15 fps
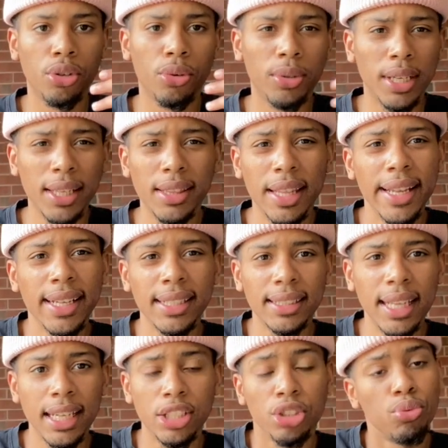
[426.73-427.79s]
get things
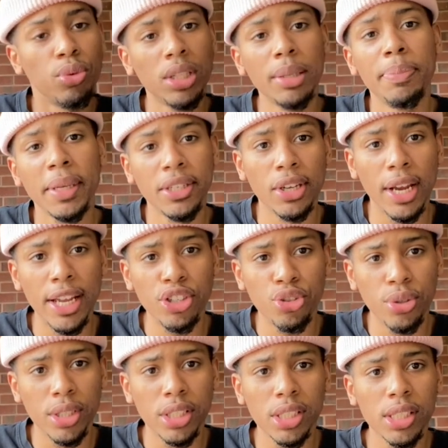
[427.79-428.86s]
that just really pique your
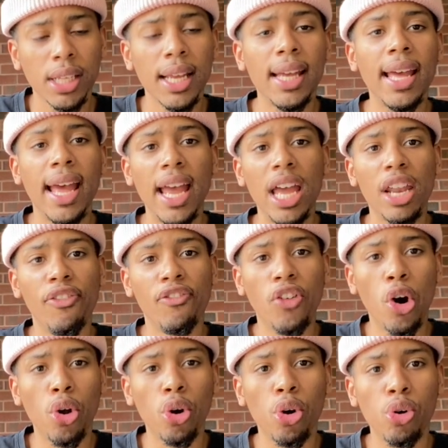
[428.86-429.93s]
interest, and
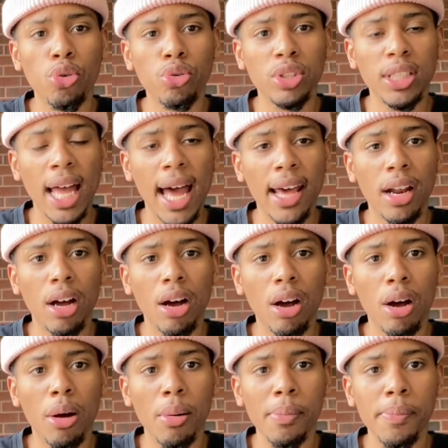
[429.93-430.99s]
photos that
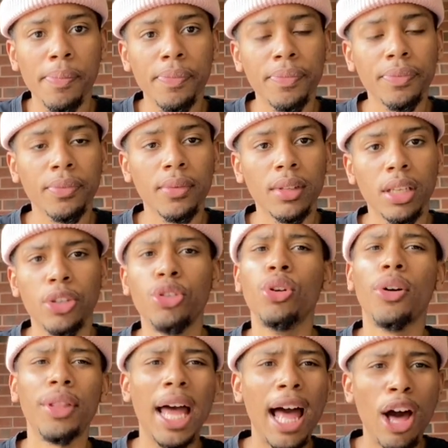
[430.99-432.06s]

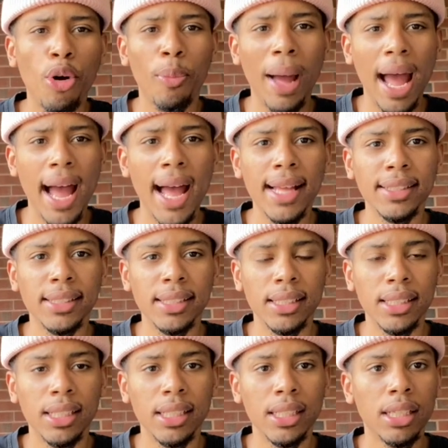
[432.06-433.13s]
that help add
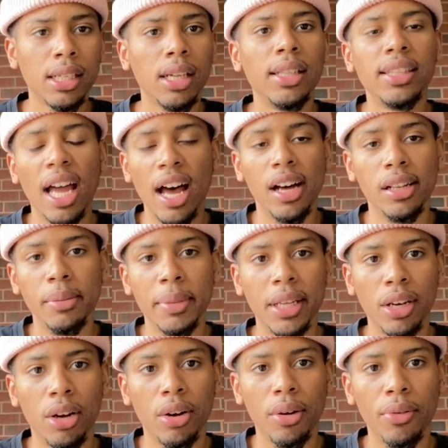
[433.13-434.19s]
to the
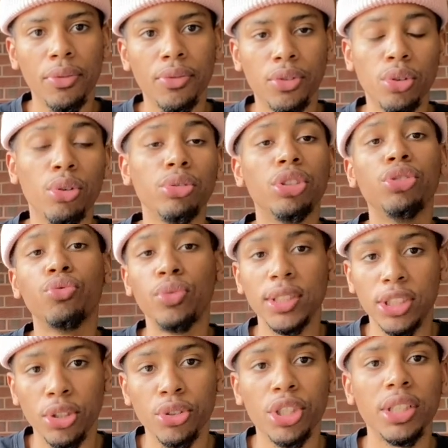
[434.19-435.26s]
element of just
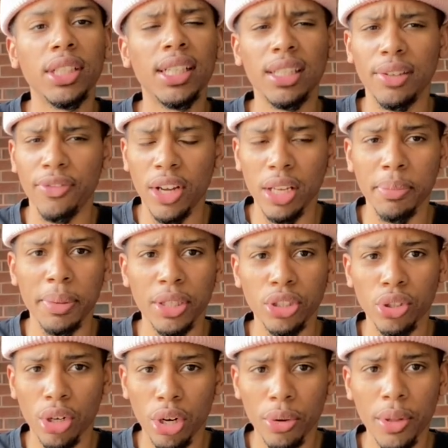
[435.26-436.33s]
researching and developing.
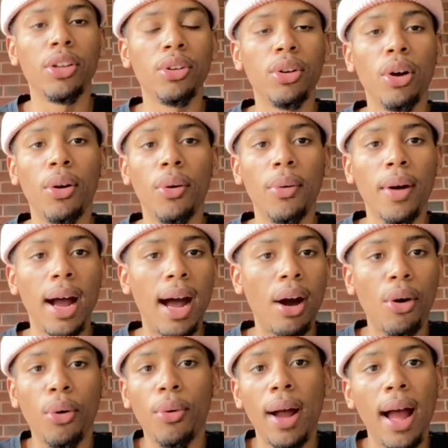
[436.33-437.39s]

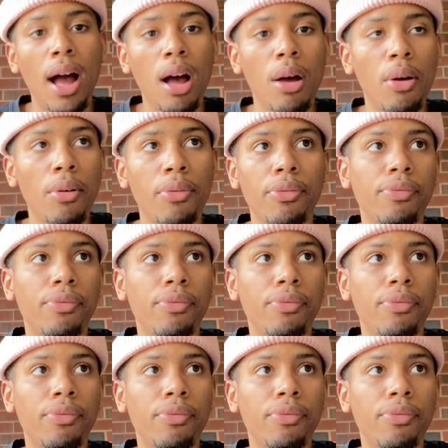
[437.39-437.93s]
I'll have